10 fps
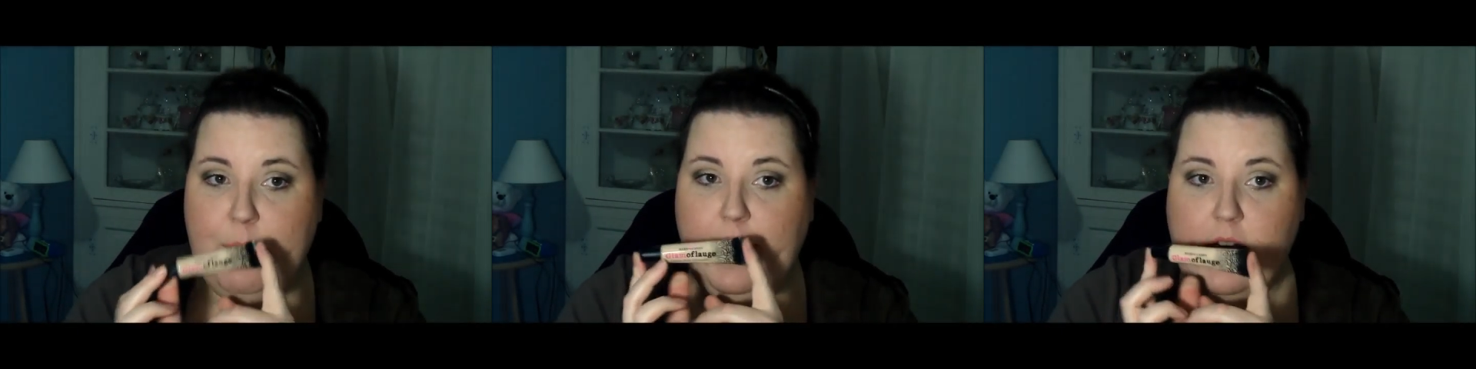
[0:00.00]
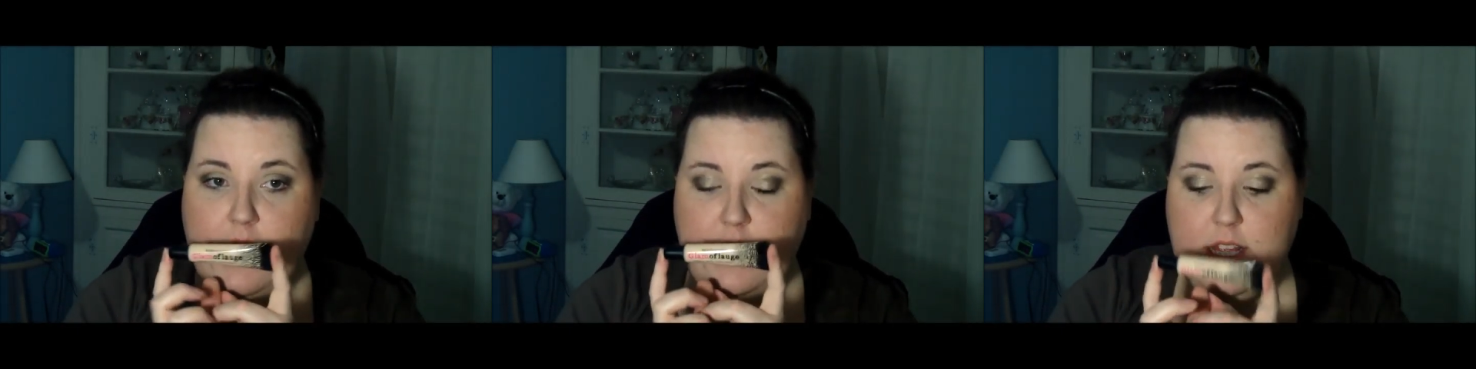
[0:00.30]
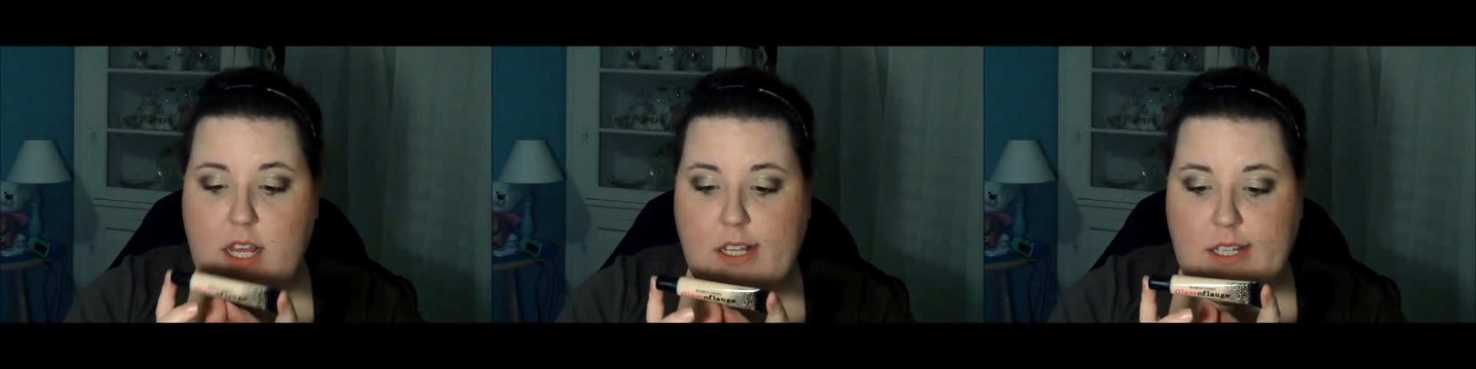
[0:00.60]
because
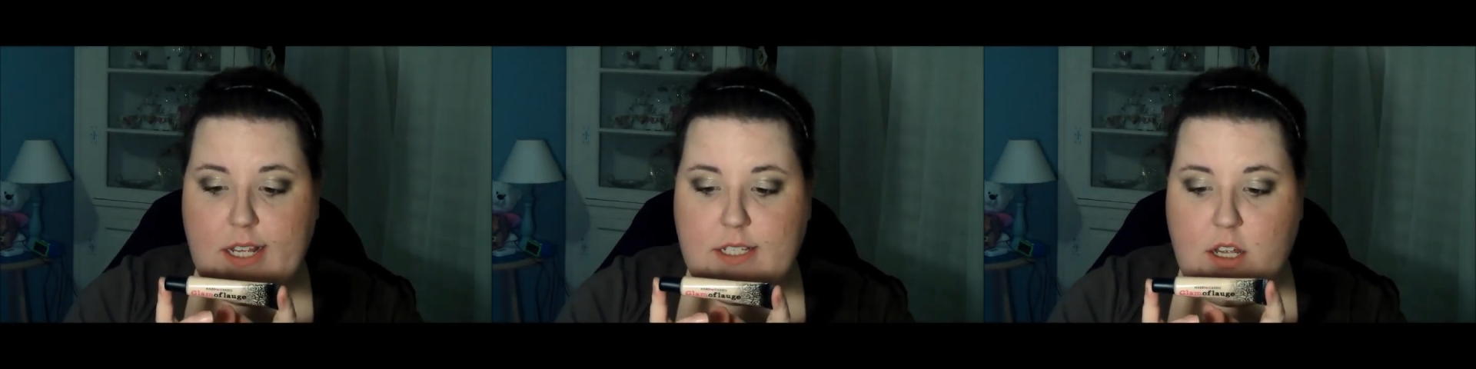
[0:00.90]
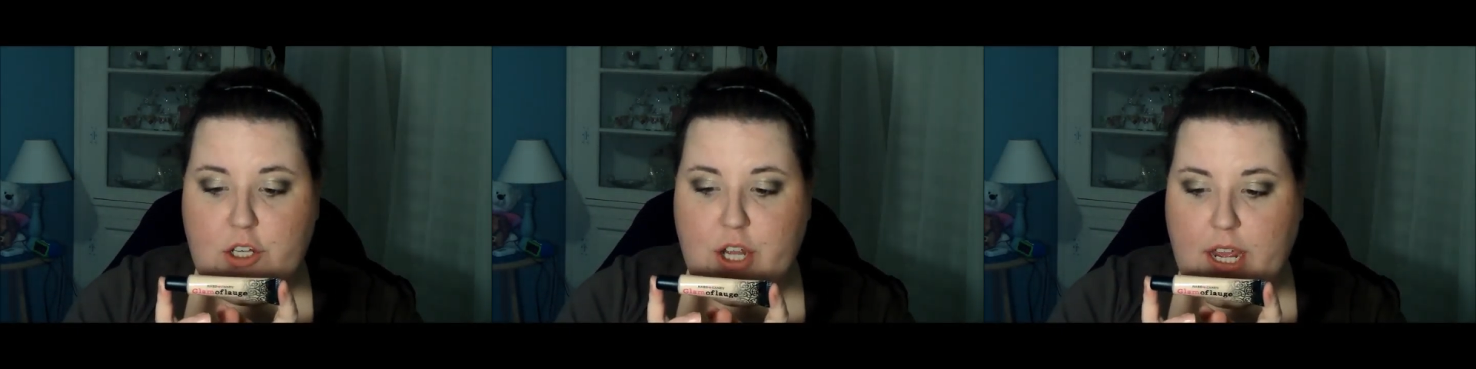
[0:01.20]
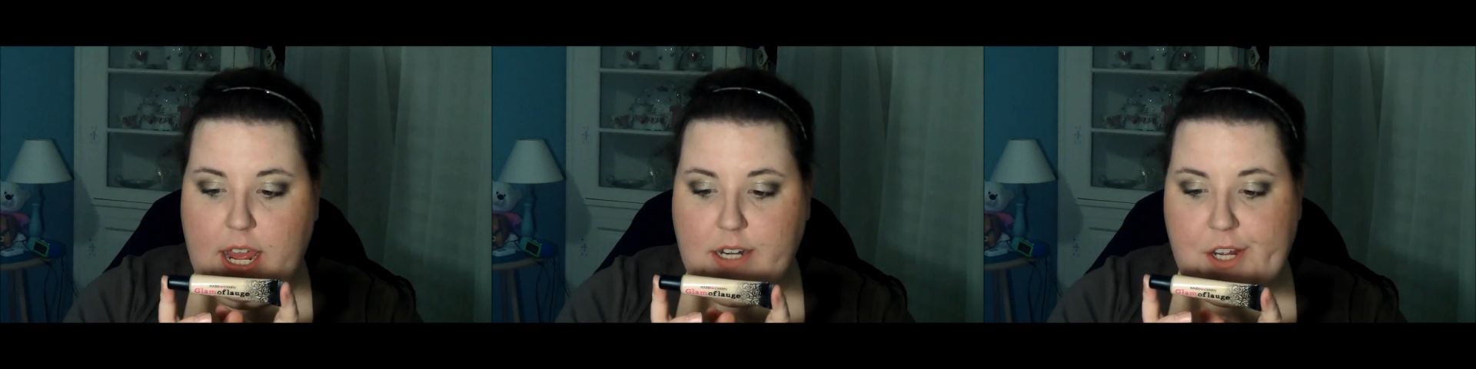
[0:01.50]
this is
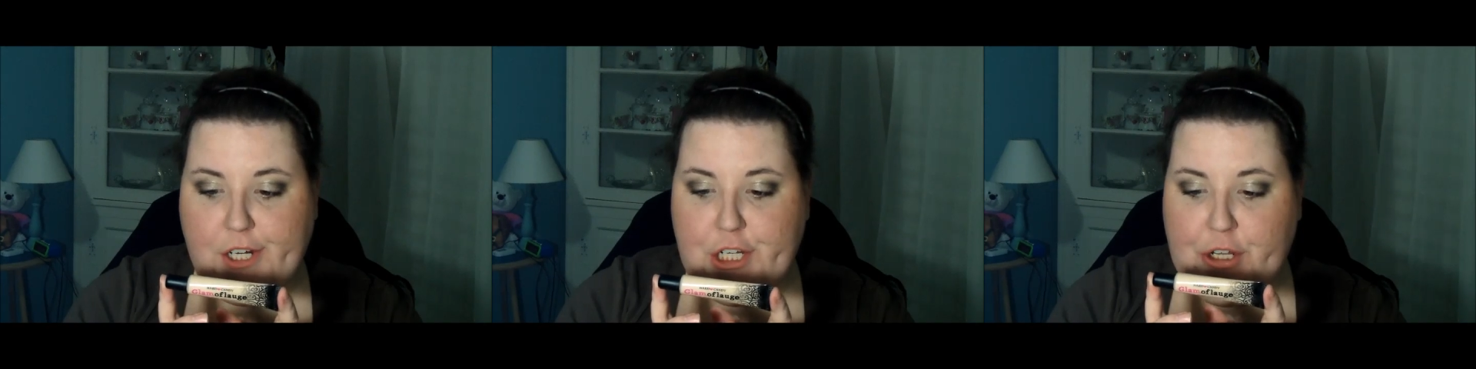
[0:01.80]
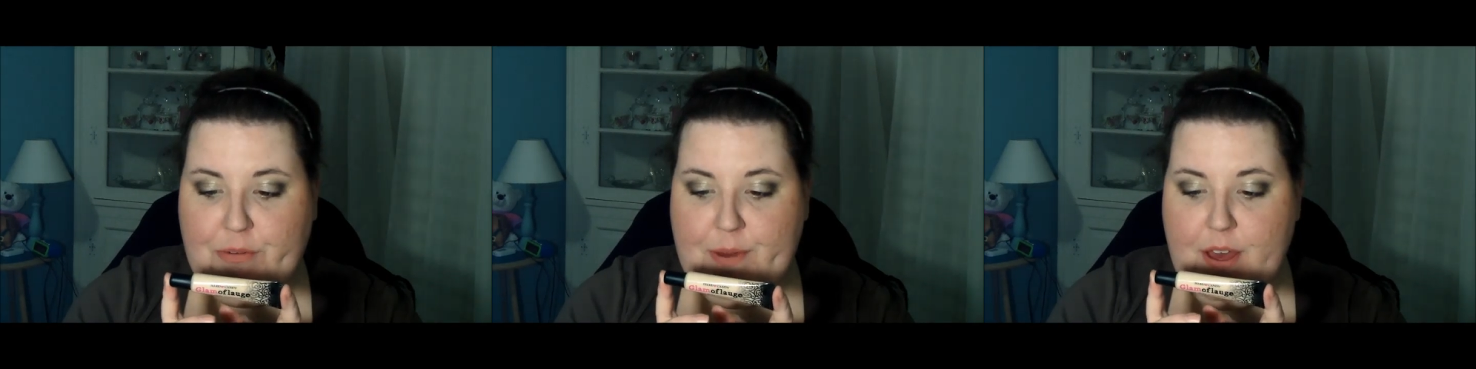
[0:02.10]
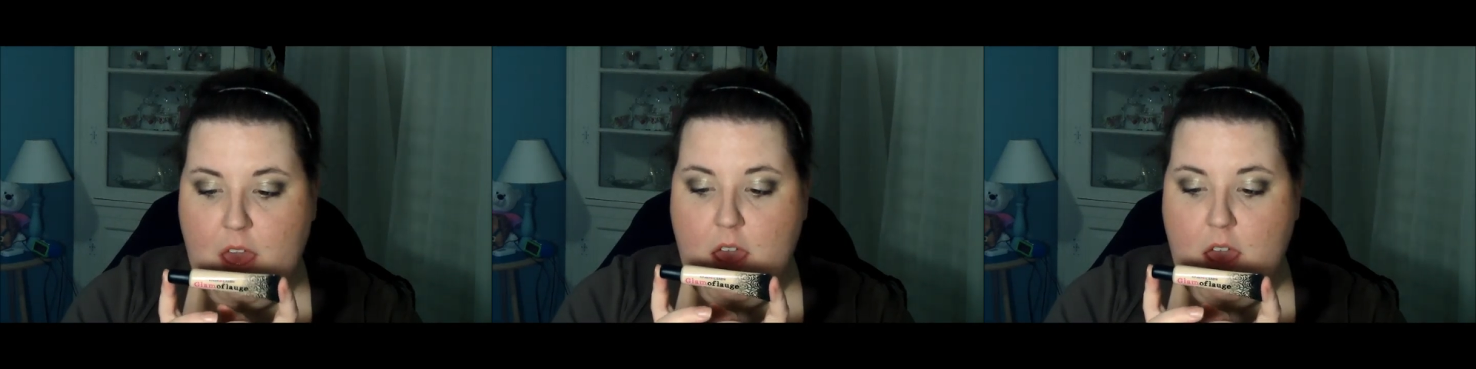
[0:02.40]
gigantic tube.